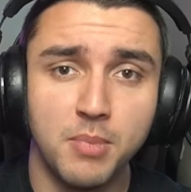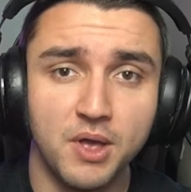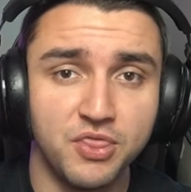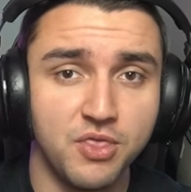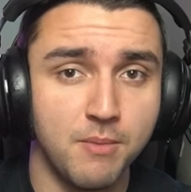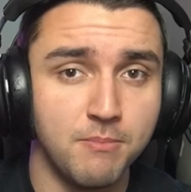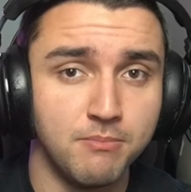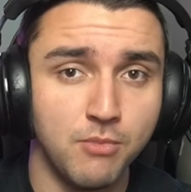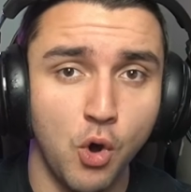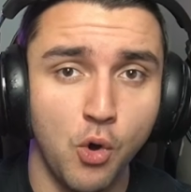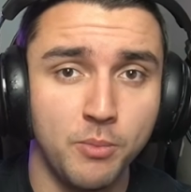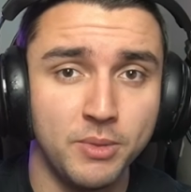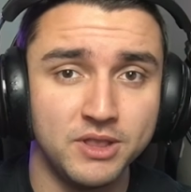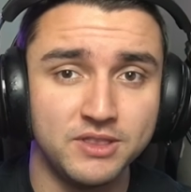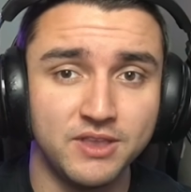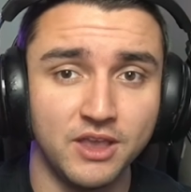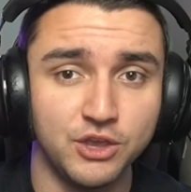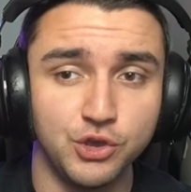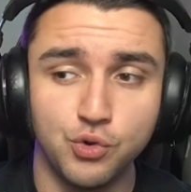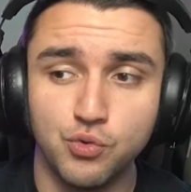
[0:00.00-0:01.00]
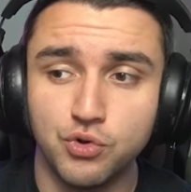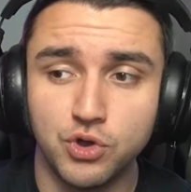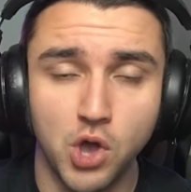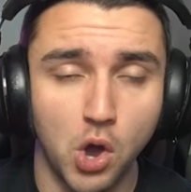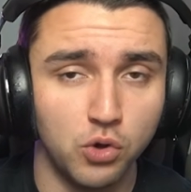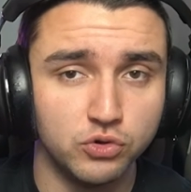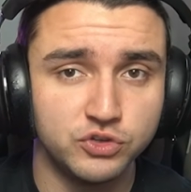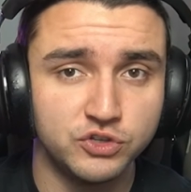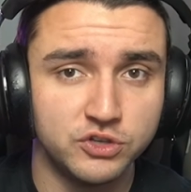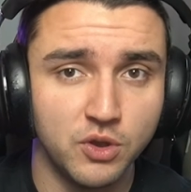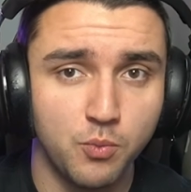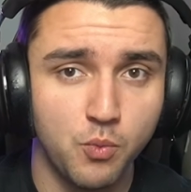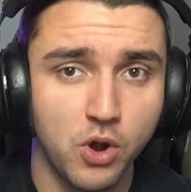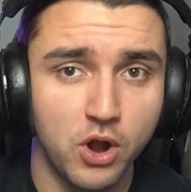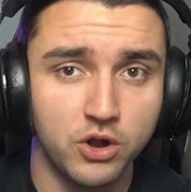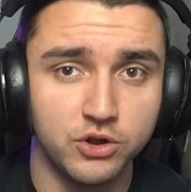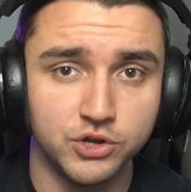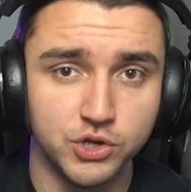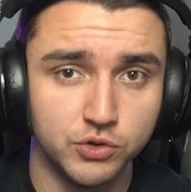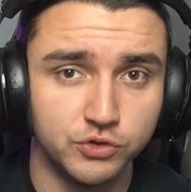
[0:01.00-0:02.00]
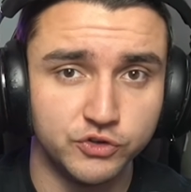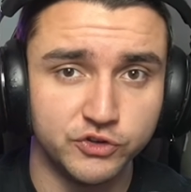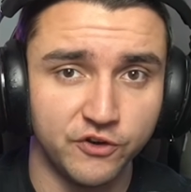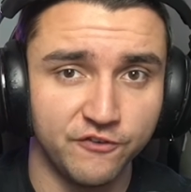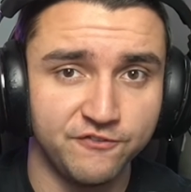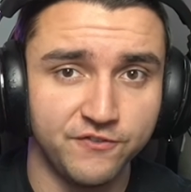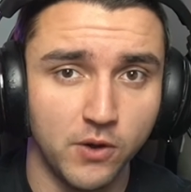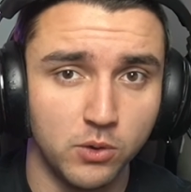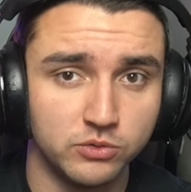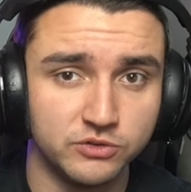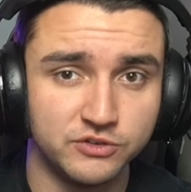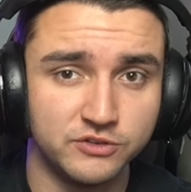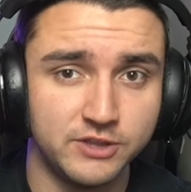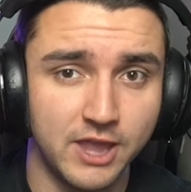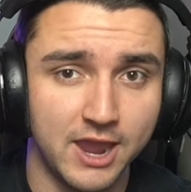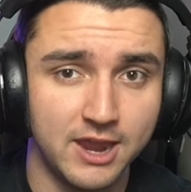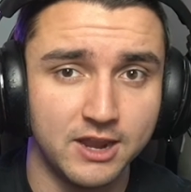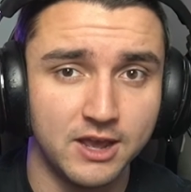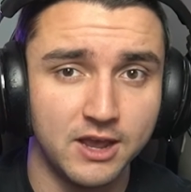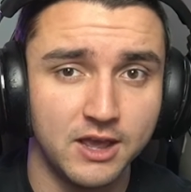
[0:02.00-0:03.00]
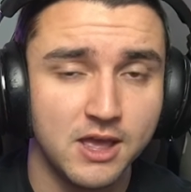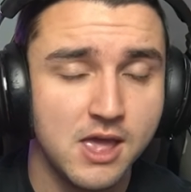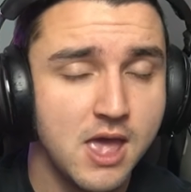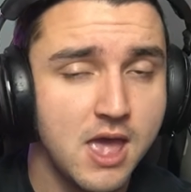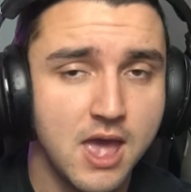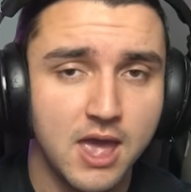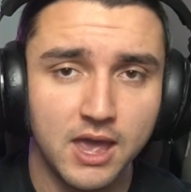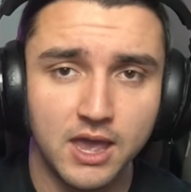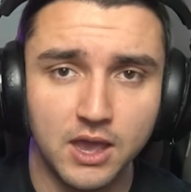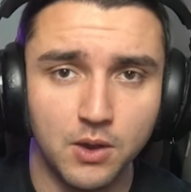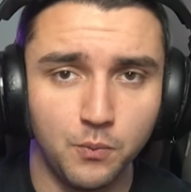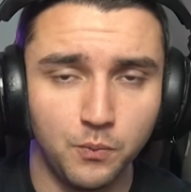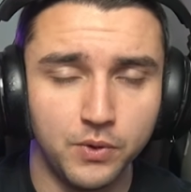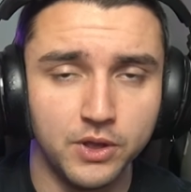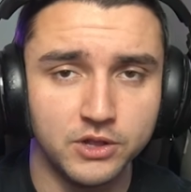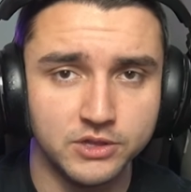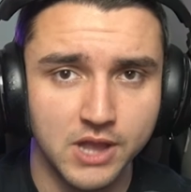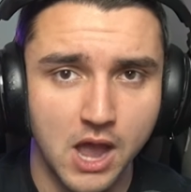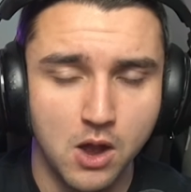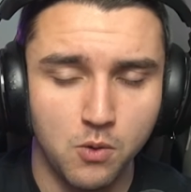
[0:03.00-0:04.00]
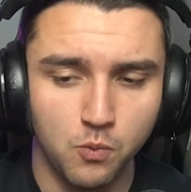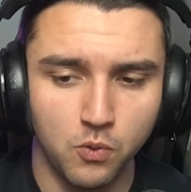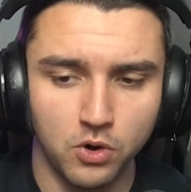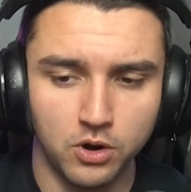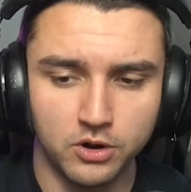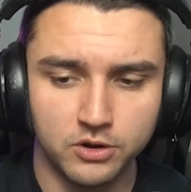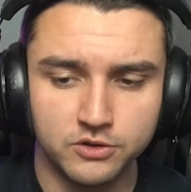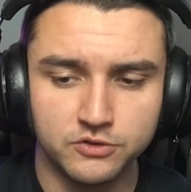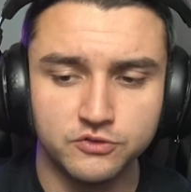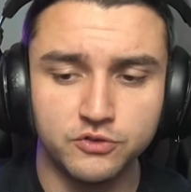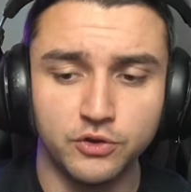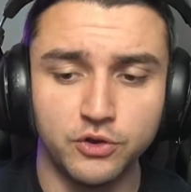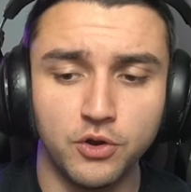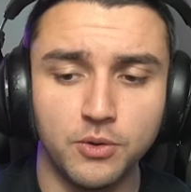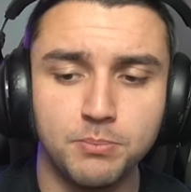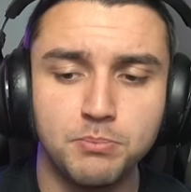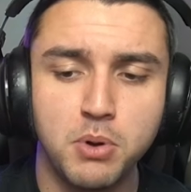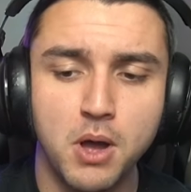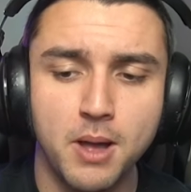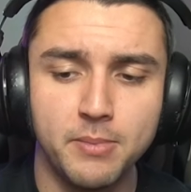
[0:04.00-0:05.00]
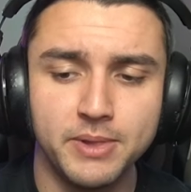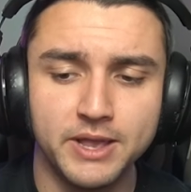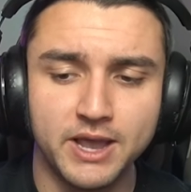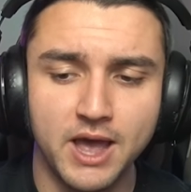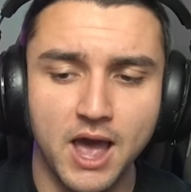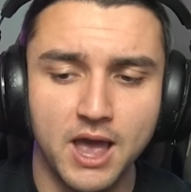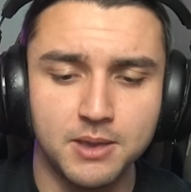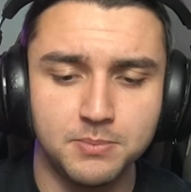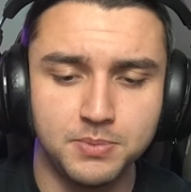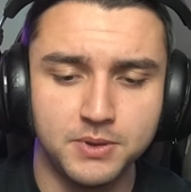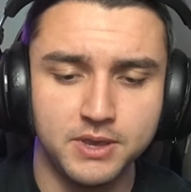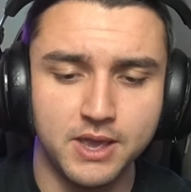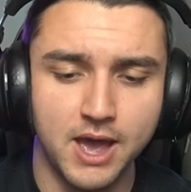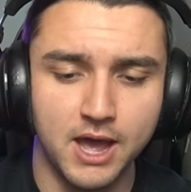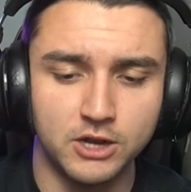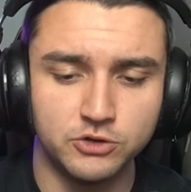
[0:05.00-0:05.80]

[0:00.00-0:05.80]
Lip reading: but the moment that you go somewhere and use your phone's data, it will not work. So your public IP